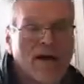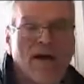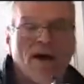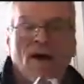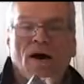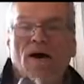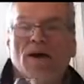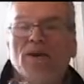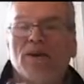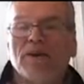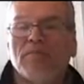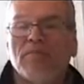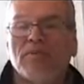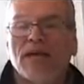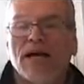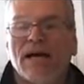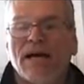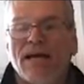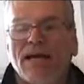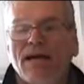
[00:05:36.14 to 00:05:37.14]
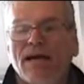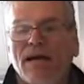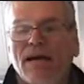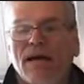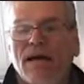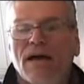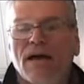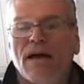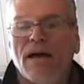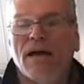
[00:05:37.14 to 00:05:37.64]
a hook blade,
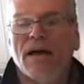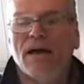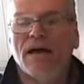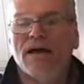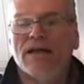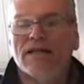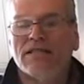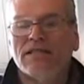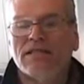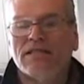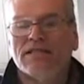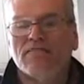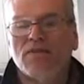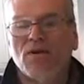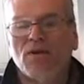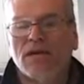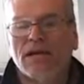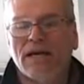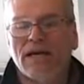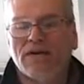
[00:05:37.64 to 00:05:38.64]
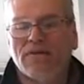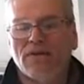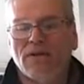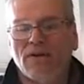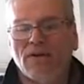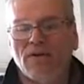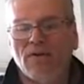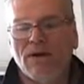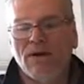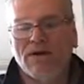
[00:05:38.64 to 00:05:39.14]
just pulling it
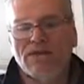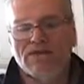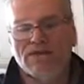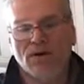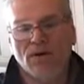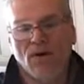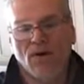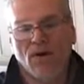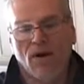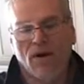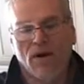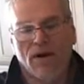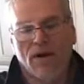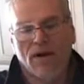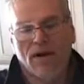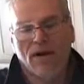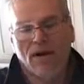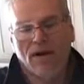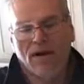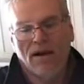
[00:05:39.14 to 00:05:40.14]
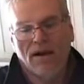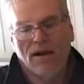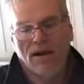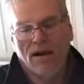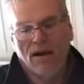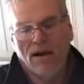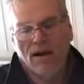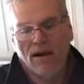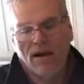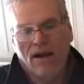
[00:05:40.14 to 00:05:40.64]
through, quick score,
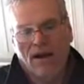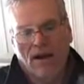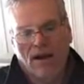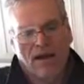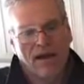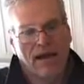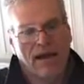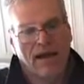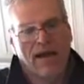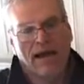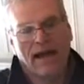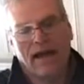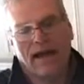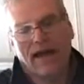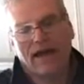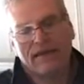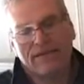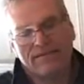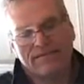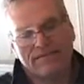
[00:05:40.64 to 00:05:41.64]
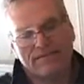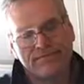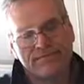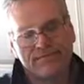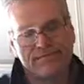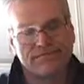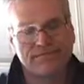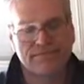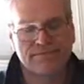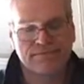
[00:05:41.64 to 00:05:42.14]
and
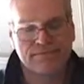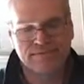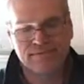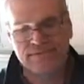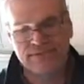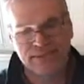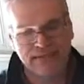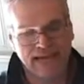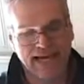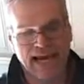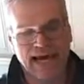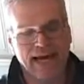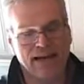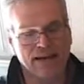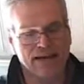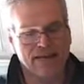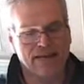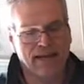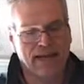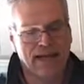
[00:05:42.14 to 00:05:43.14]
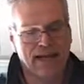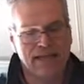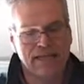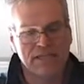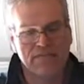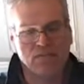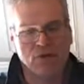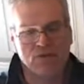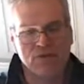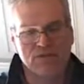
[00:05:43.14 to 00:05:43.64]
to get and
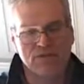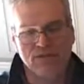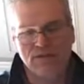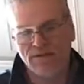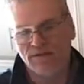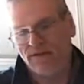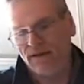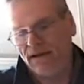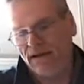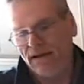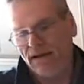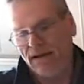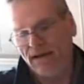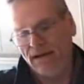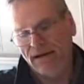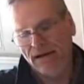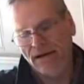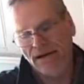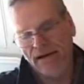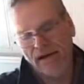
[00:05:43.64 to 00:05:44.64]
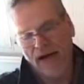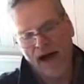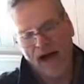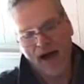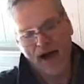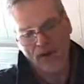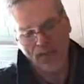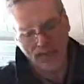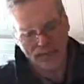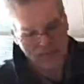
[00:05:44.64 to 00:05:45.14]
expose the 3.
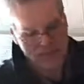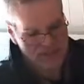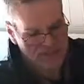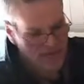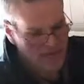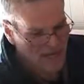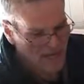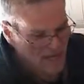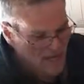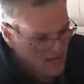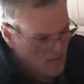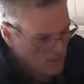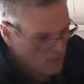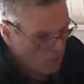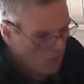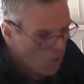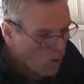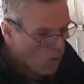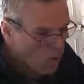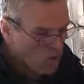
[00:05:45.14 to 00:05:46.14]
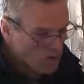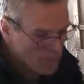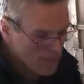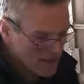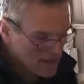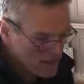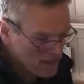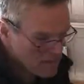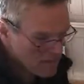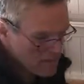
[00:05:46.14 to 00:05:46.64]
I wish the hole would be a
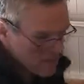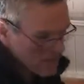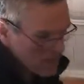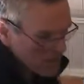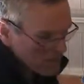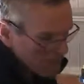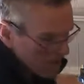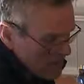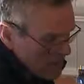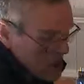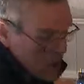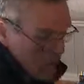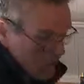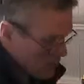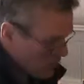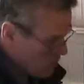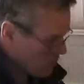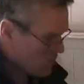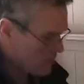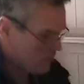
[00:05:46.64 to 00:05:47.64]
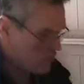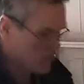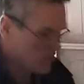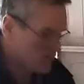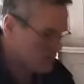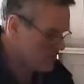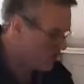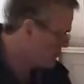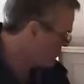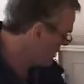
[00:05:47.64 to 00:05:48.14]
little bit bigger. Maybe I'll pull
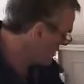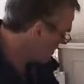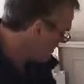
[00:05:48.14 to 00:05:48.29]
out the drill